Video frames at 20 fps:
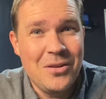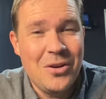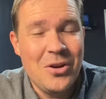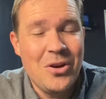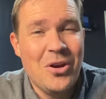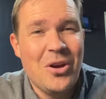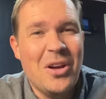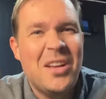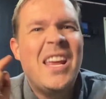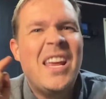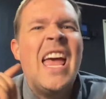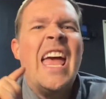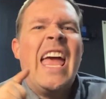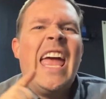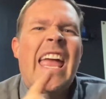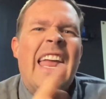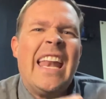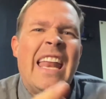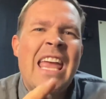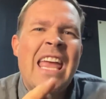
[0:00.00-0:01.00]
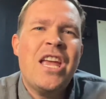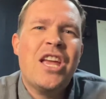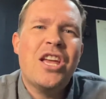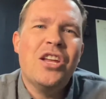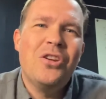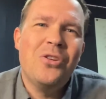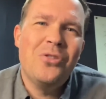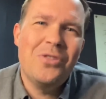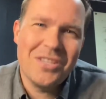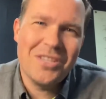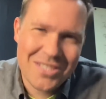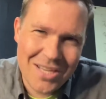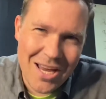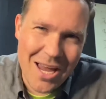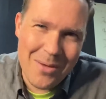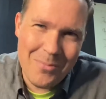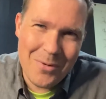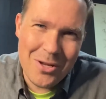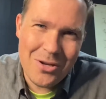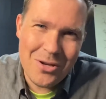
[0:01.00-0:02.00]
good, and He can do the
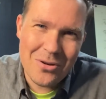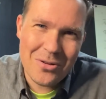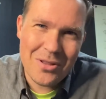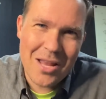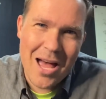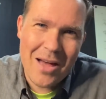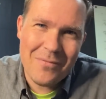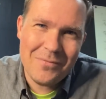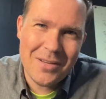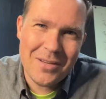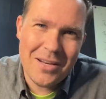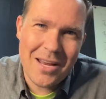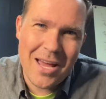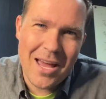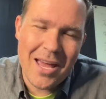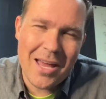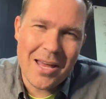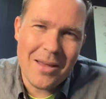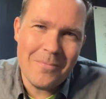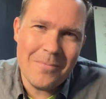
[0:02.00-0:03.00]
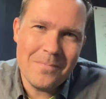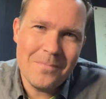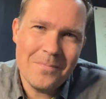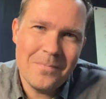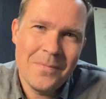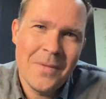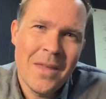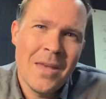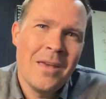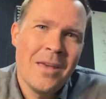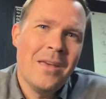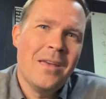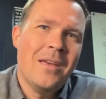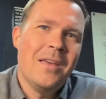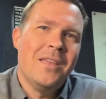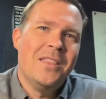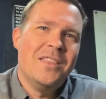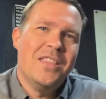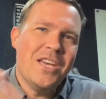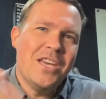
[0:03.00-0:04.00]
same in your life today.
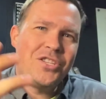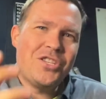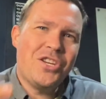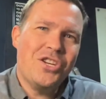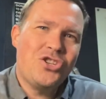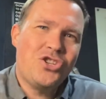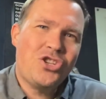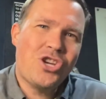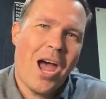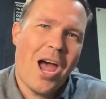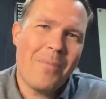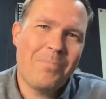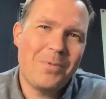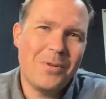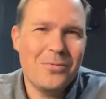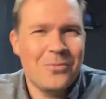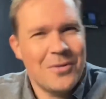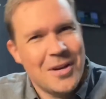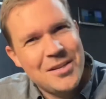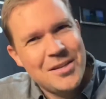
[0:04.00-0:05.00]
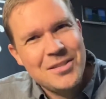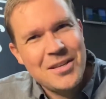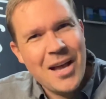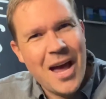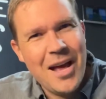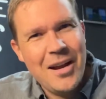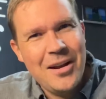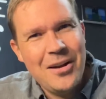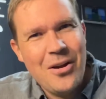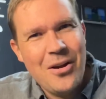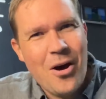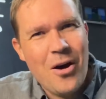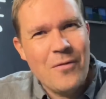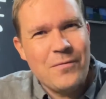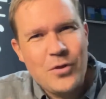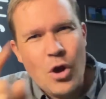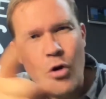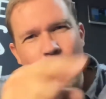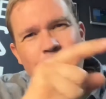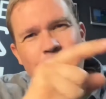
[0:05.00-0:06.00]
This is Chaplain Reece signing
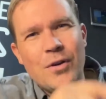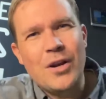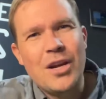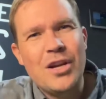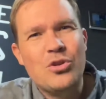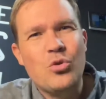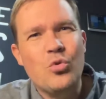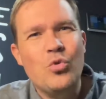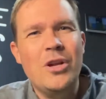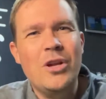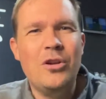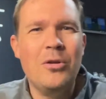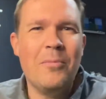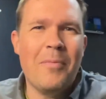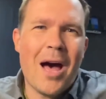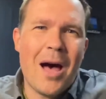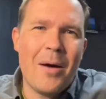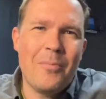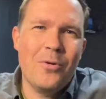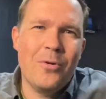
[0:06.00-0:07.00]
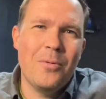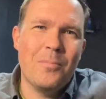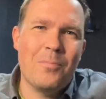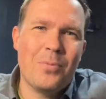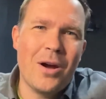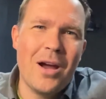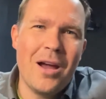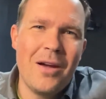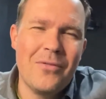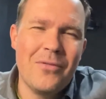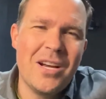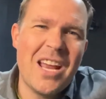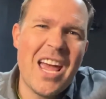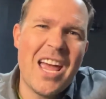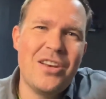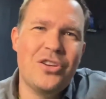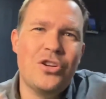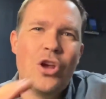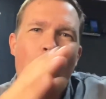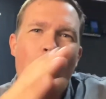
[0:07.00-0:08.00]
off. Don't forget to read your Bible and pray every
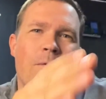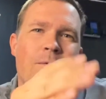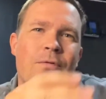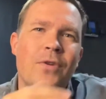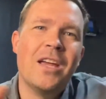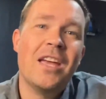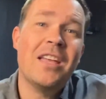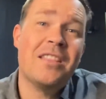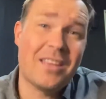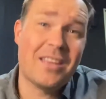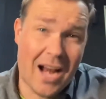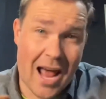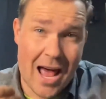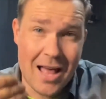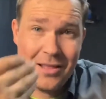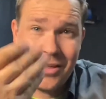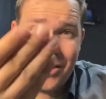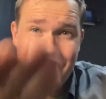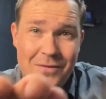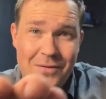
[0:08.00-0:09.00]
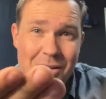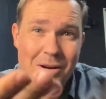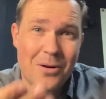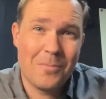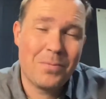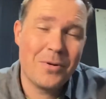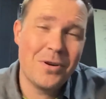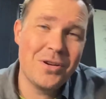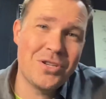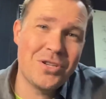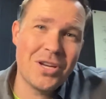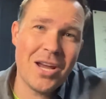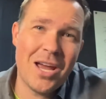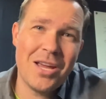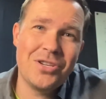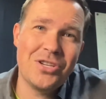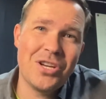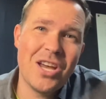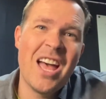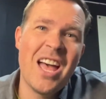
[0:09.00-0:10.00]
day. Don't forget that I love you and
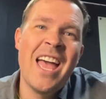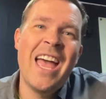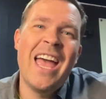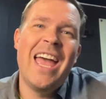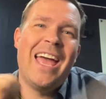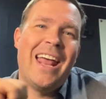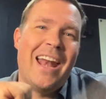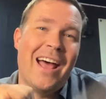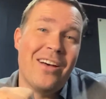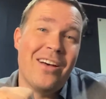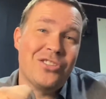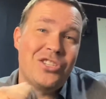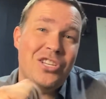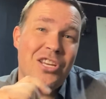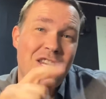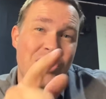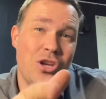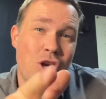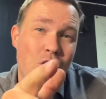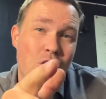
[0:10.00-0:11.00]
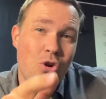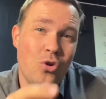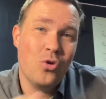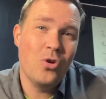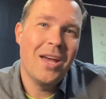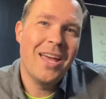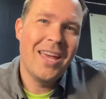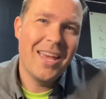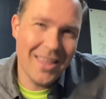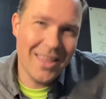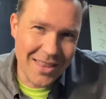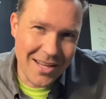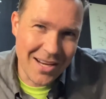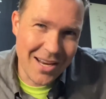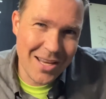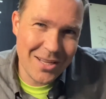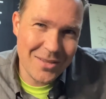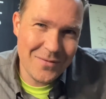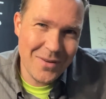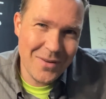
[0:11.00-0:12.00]
appreciate you, and I'll see you in the
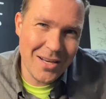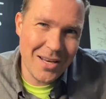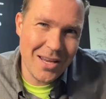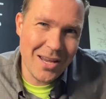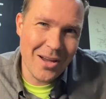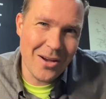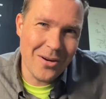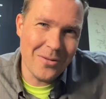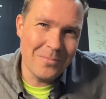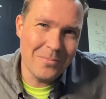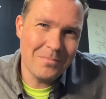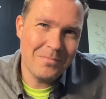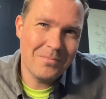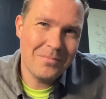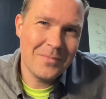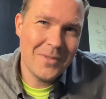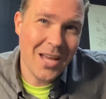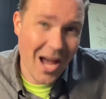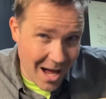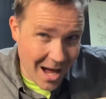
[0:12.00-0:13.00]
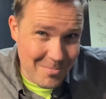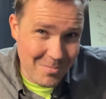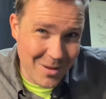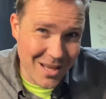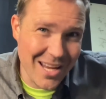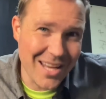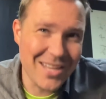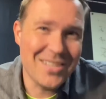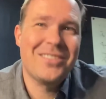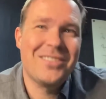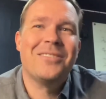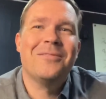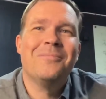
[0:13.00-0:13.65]
next video. God bless.